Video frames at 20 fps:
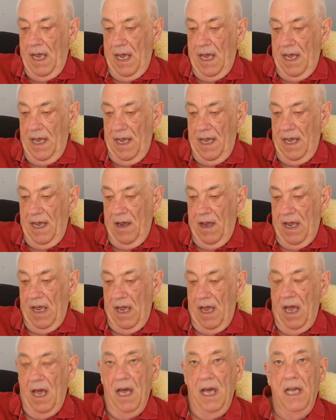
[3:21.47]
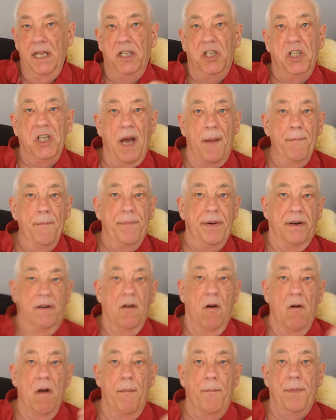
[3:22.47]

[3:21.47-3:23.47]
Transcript: A jumper or a